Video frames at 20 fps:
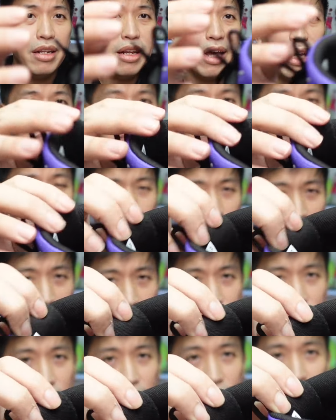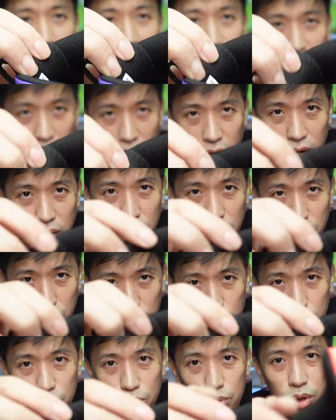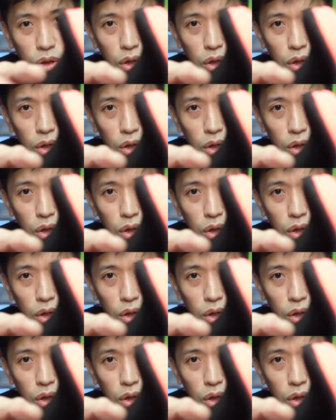nice padded thong too,